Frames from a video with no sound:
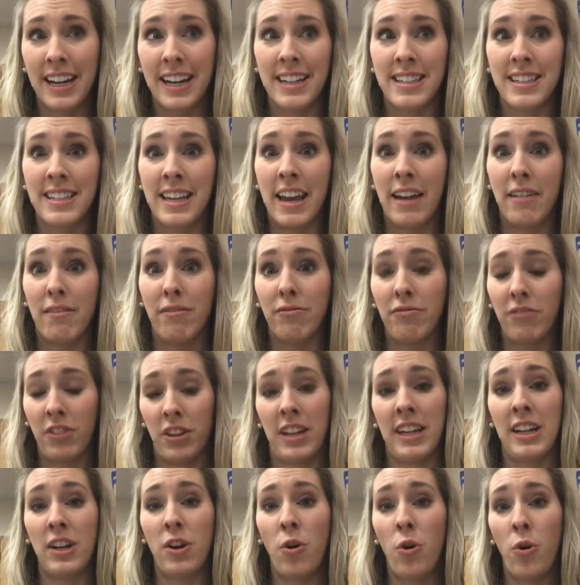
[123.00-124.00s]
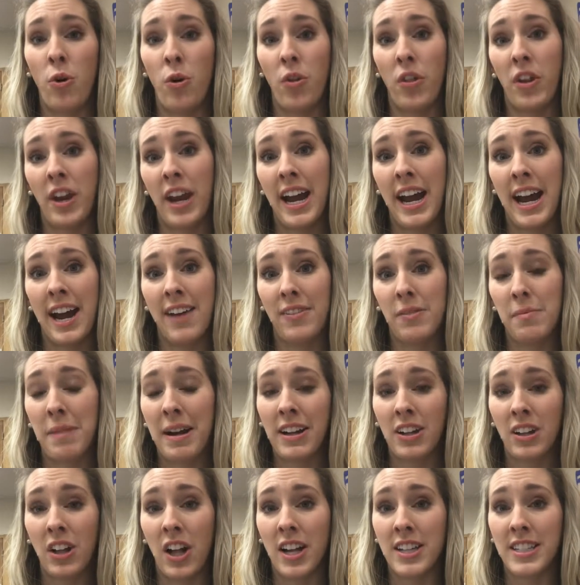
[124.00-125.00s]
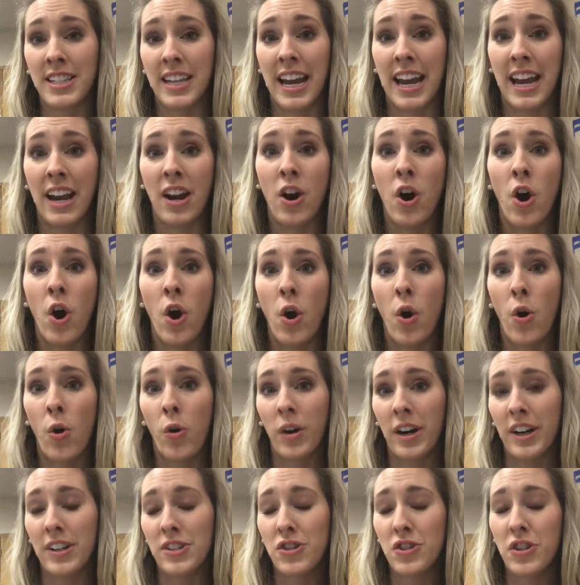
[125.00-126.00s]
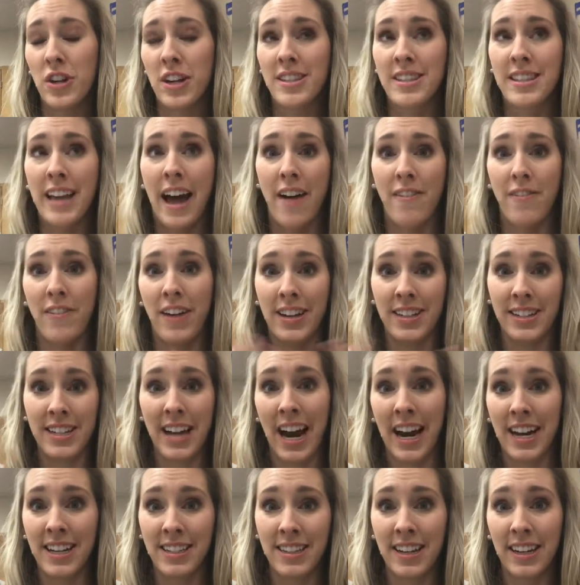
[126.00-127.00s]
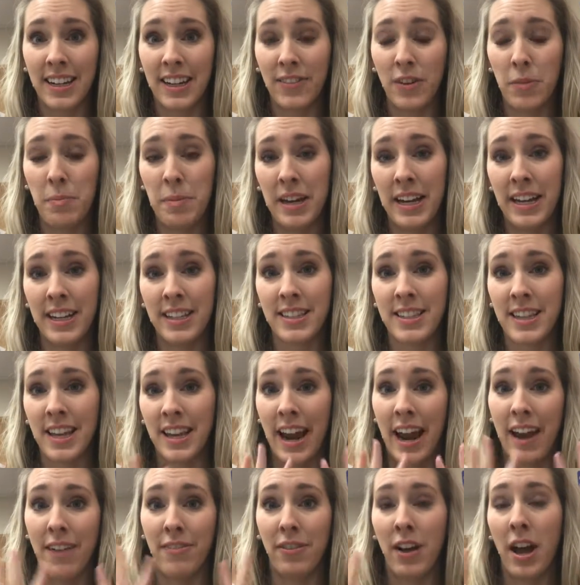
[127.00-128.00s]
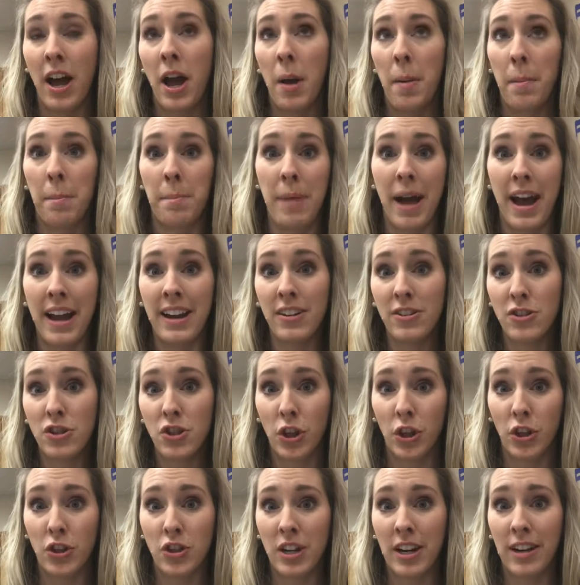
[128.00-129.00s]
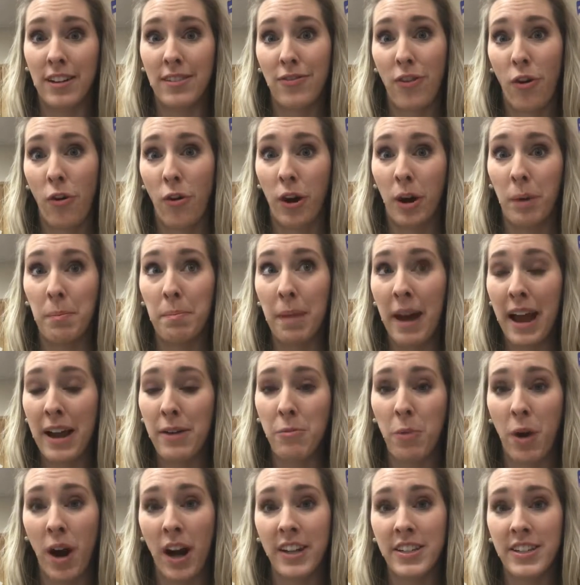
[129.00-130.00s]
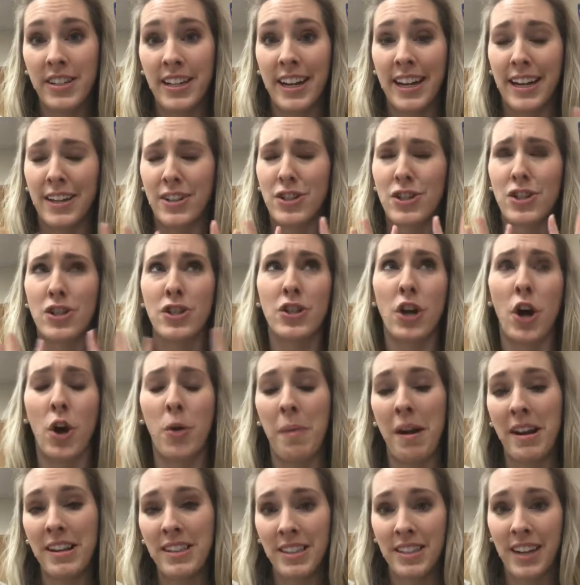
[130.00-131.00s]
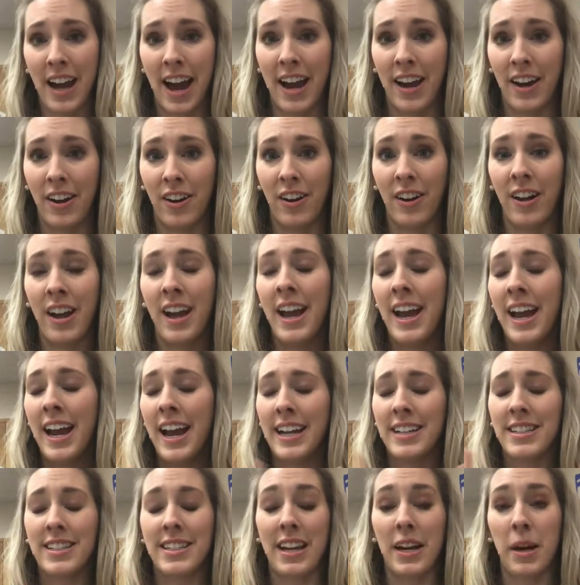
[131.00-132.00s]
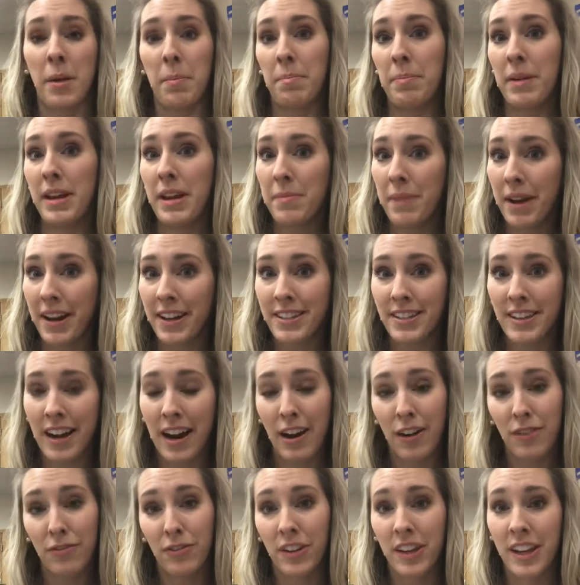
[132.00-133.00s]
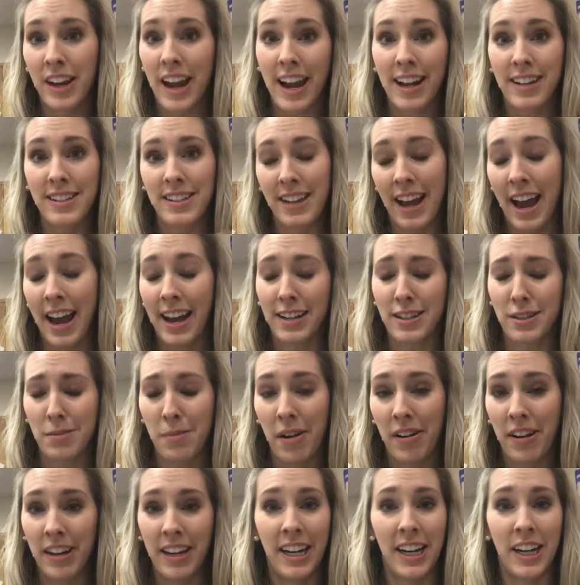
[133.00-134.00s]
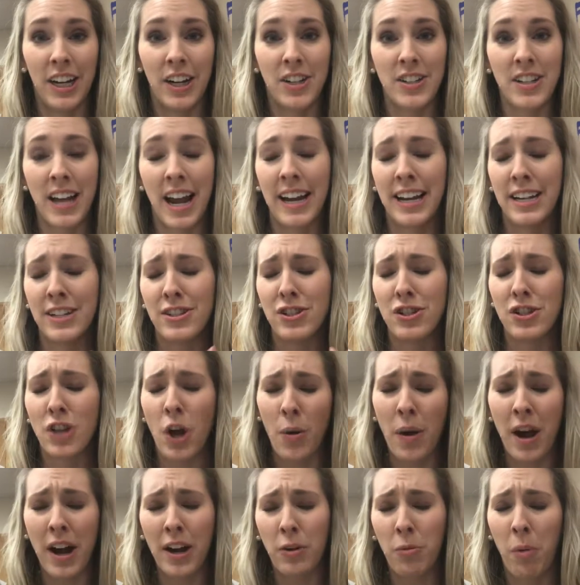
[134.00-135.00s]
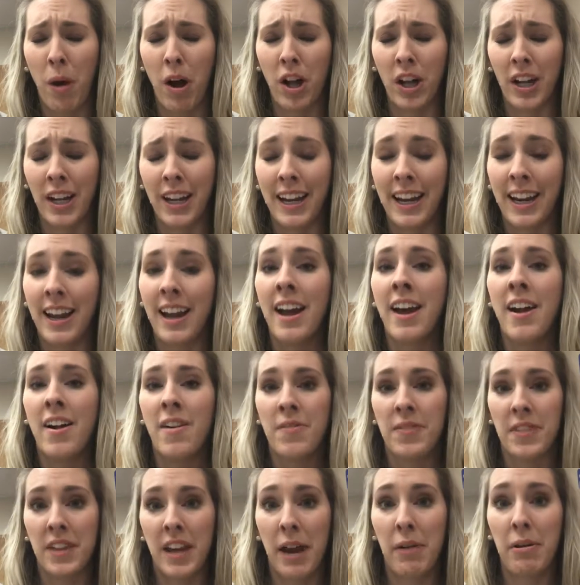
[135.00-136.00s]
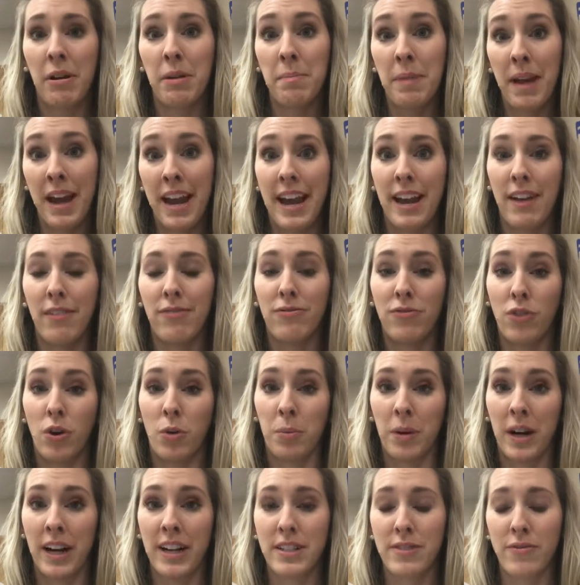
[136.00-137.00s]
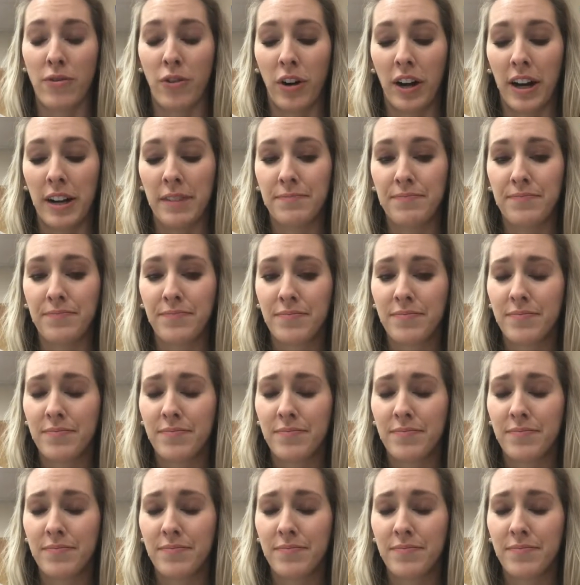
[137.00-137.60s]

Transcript: Is it filling a hole that I have in my closet? Or it's just that fantastic of a piece that I've been searching for, been wanting. It's so my style. It's gonna be my style for the next X amount of years. And it's so high quality that I would pay full price for it.